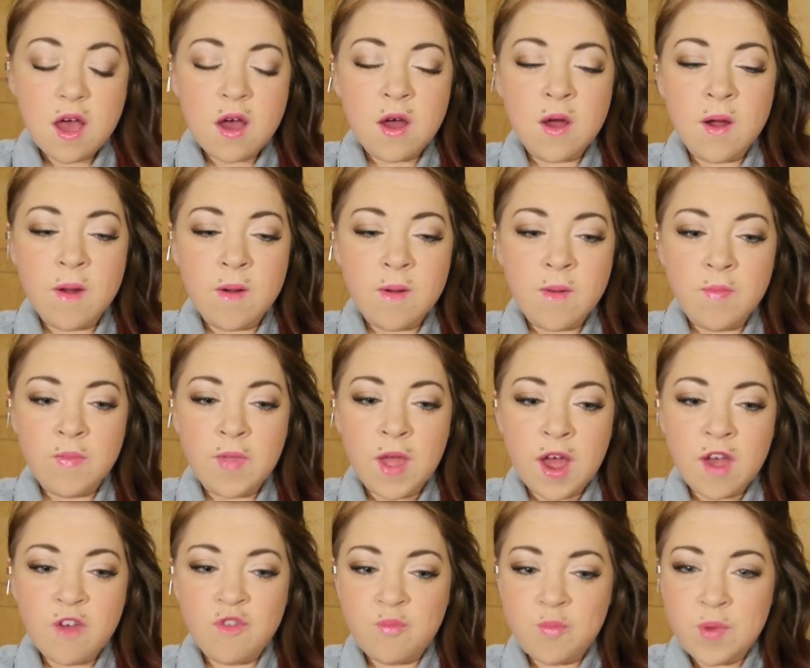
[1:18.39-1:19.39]
Um,
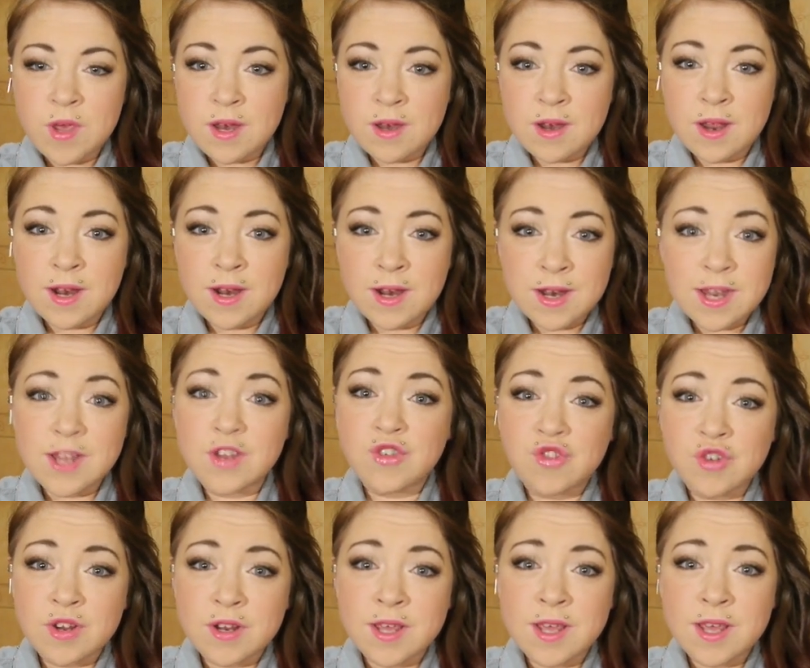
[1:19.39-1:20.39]
I've been
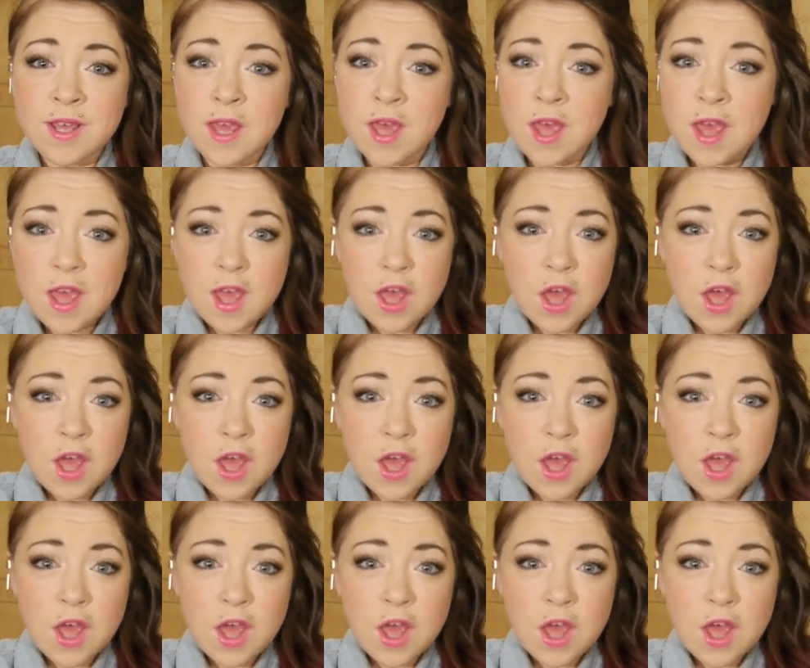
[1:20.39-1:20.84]
literally